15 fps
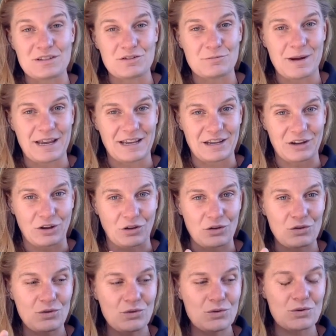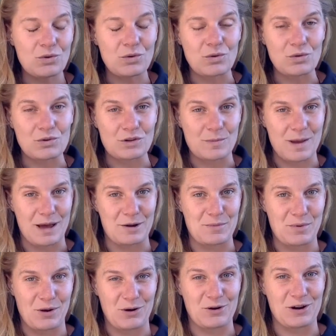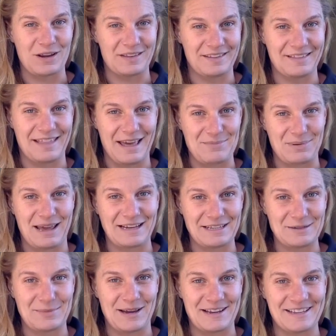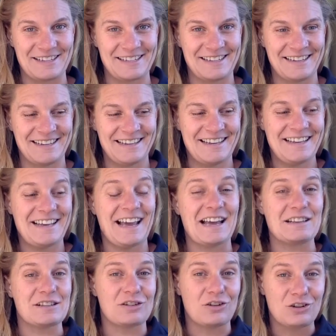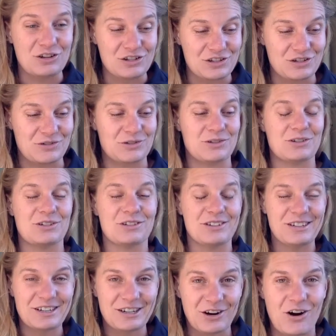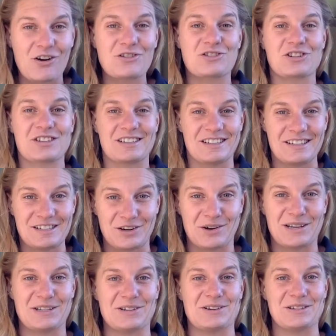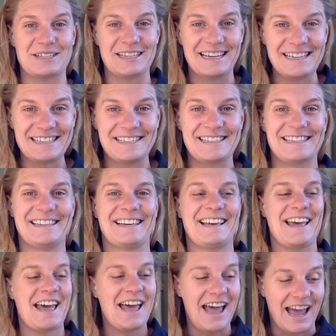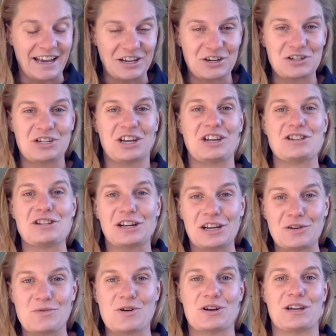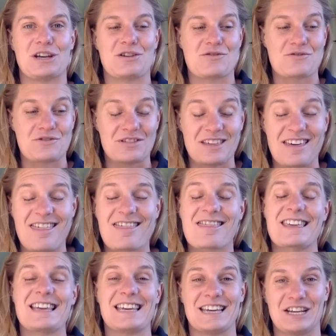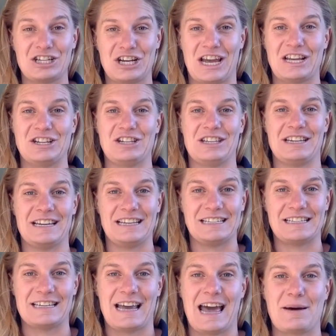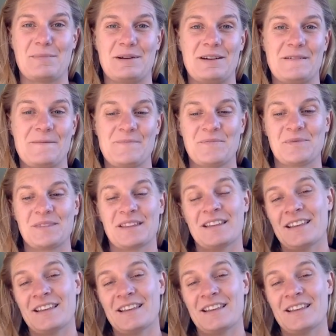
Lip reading: you're still making a huge amount of progress in that blank space. As long as you're consciously sowing those seeds and continually working through the thinking change that needs to happen,